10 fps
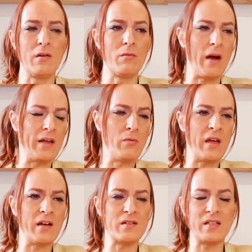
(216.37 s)
right
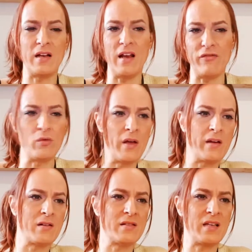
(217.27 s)
wingers and left
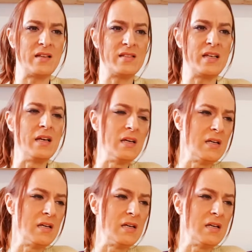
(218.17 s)
wingers i see